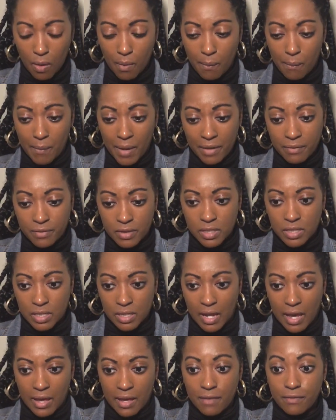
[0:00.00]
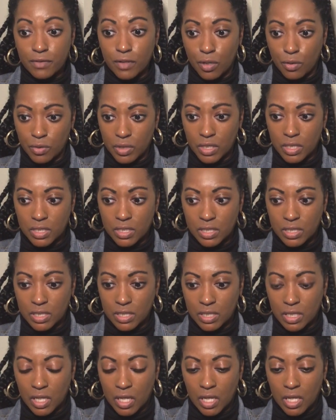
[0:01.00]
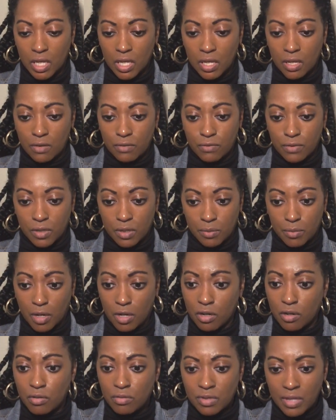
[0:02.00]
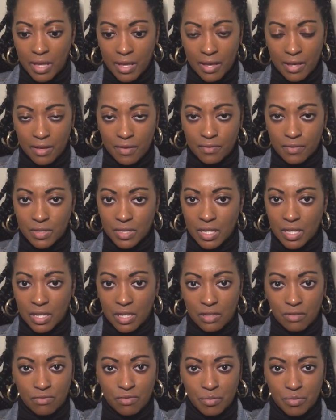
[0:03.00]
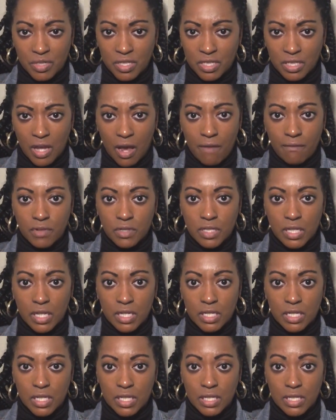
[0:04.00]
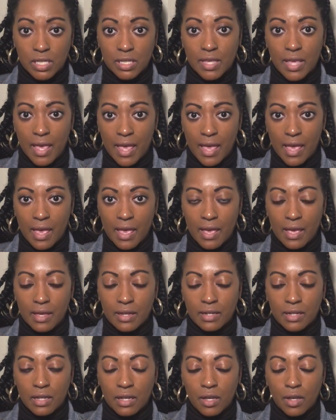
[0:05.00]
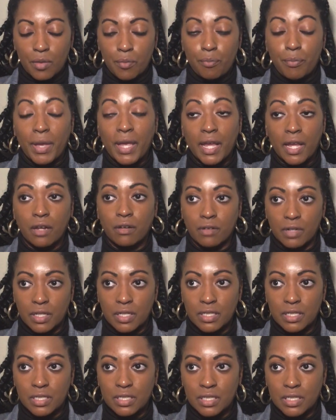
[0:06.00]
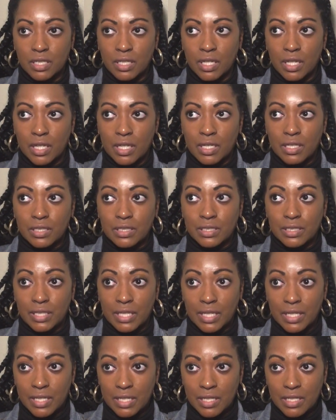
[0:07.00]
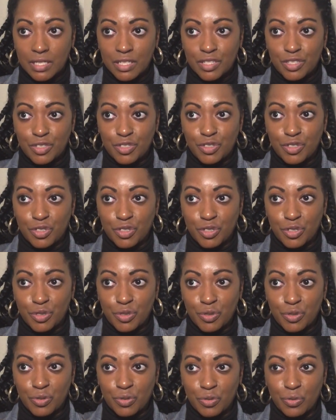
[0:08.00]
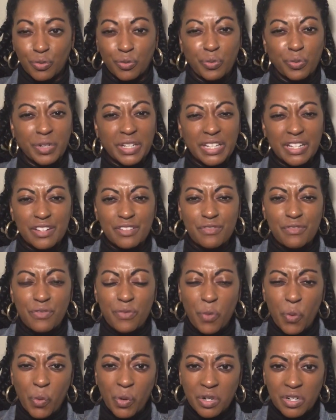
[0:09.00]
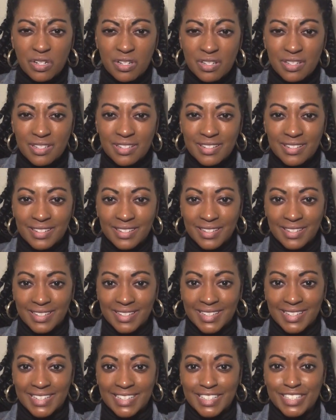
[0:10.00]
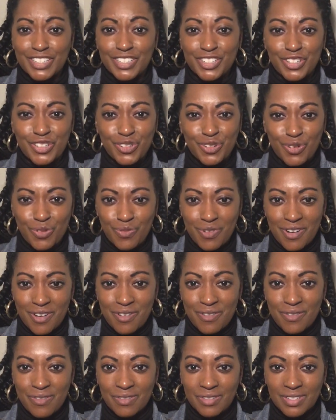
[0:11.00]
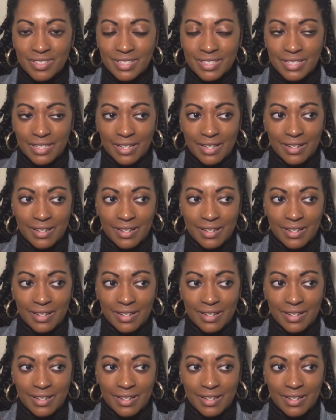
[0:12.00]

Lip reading: my friends and I have noticed from our own lives and from just conversations that parents tend to reinforce gender roles.